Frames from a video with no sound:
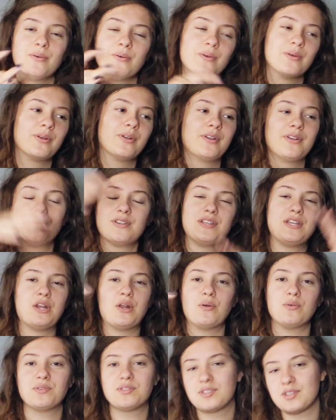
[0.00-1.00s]
or
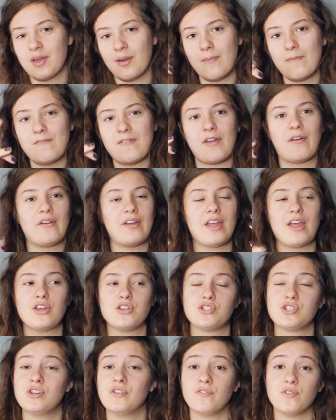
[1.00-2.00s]
some
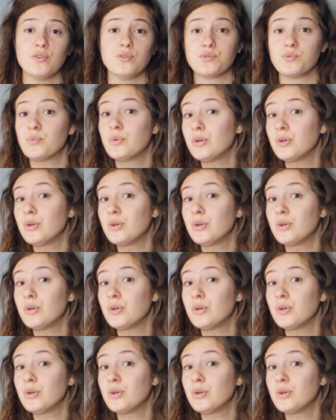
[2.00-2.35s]
variation of those